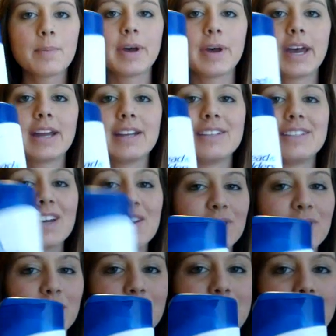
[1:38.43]
But I
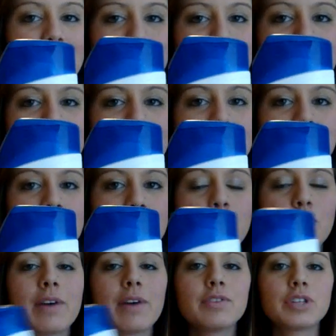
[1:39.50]
definitely recommend this if
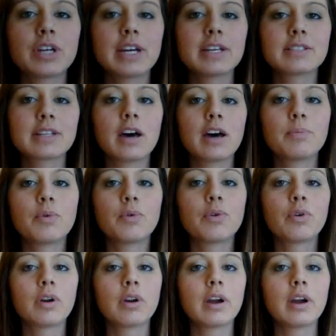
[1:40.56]
you have a dry scalp
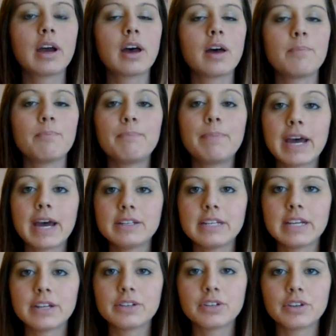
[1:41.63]
or bad
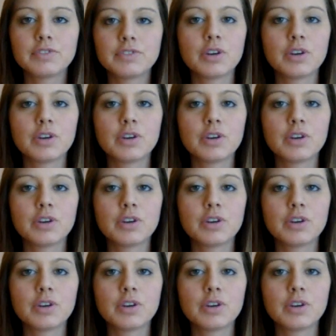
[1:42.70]
dandruff.